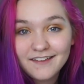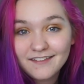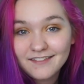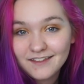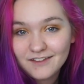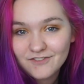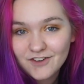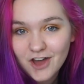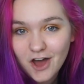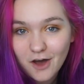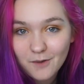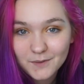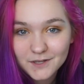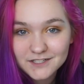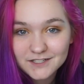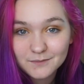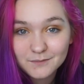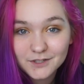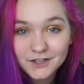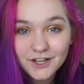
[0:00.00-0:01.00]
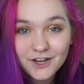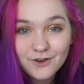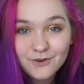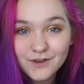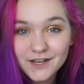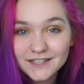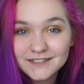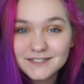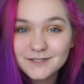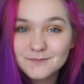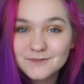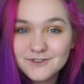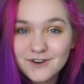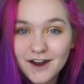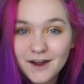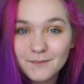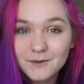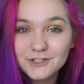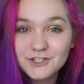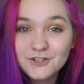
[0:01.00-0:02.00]
leave a comment down below, and
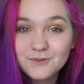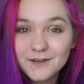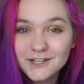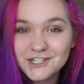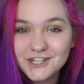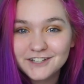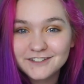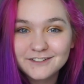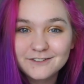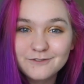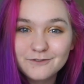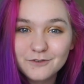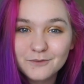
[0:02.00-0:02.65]
subscribe to my channel